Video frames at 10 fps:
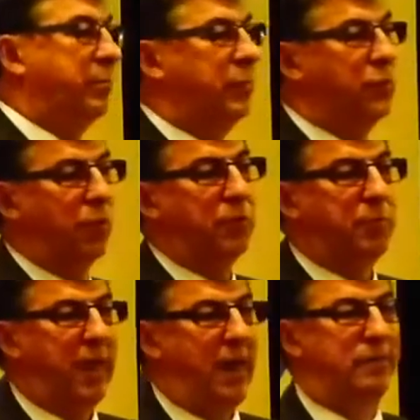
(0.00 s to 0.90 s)
growth
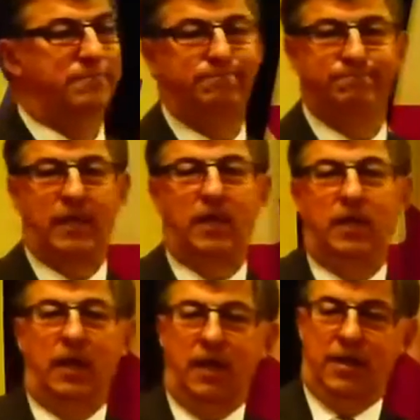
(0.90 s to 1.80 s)
plan.
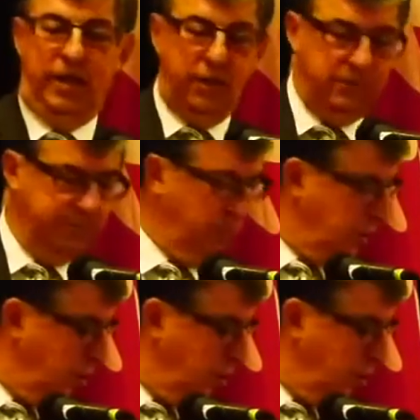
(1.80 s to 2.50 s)
Thank you. We'll